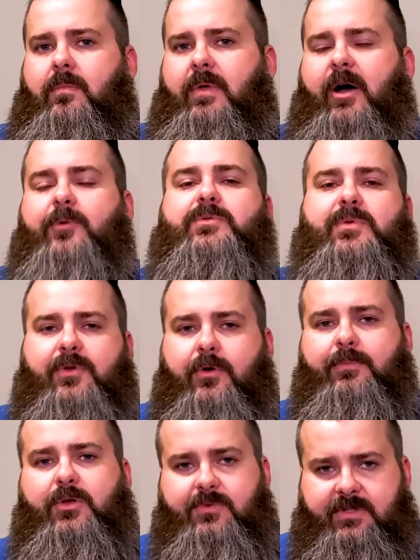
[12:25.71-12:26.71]
helps with your
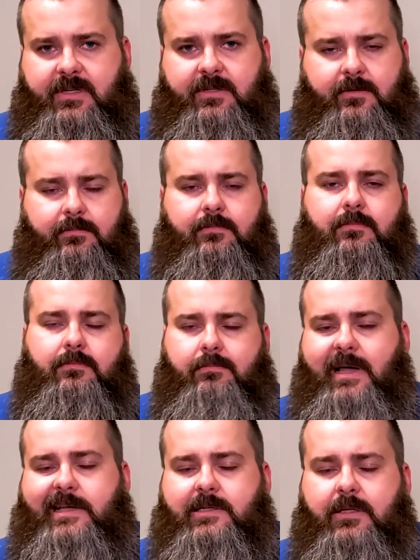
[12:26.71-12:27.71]
immune system,
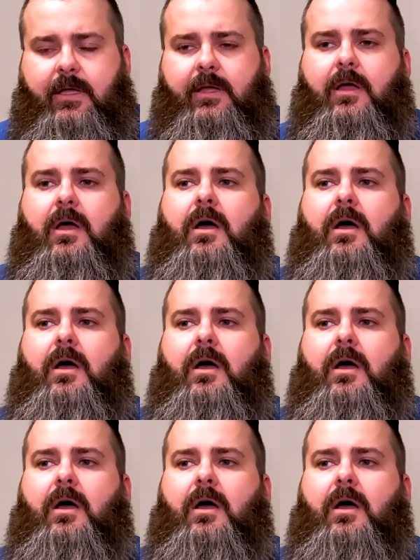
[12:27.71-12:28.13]
basically.